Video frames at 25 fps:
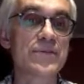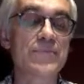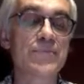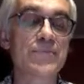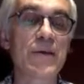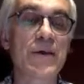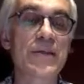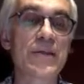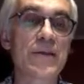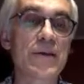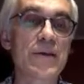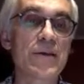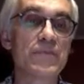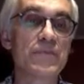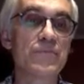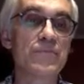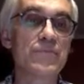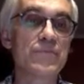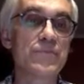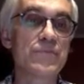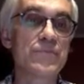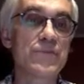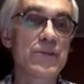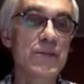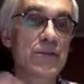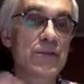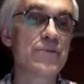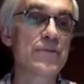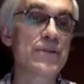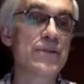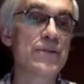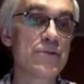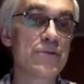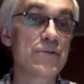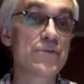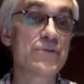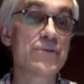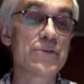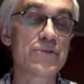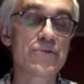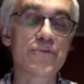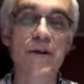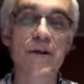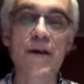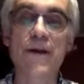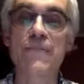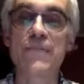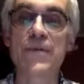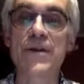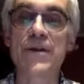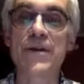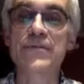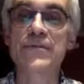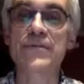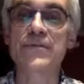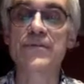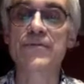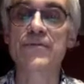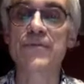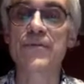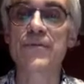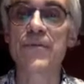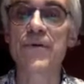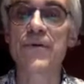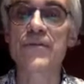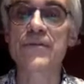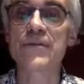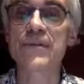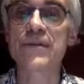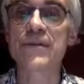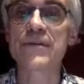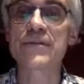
Python generally uses round braces for most things.